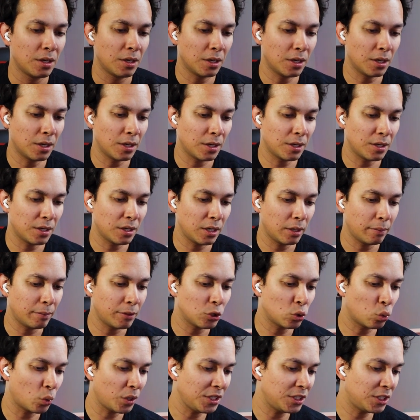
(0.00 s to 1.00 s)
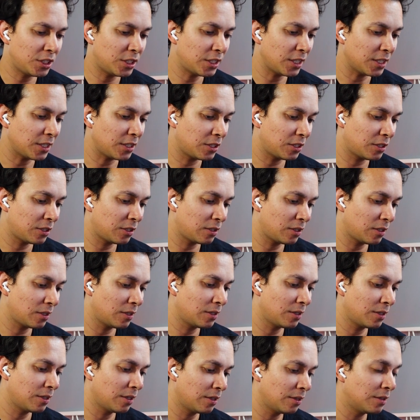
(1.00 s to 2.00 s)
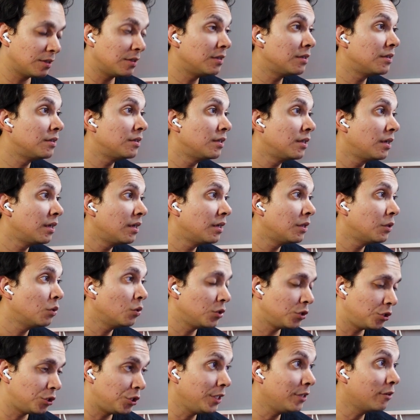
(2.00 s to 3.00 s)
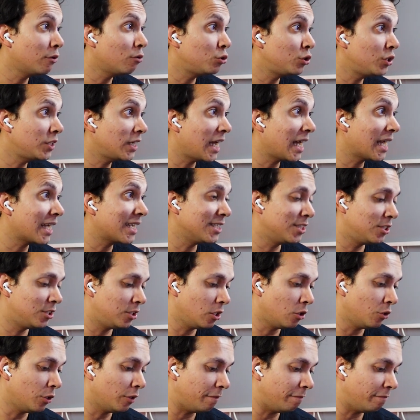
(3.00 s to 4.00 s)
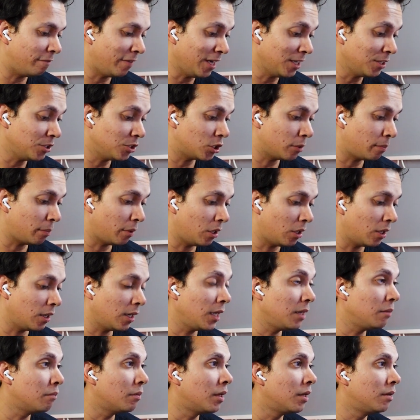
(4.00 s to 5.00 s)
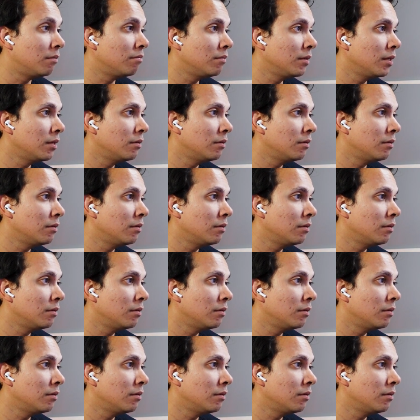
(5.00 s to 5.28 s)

Number 26. Zero attack and zero defense, apparently, but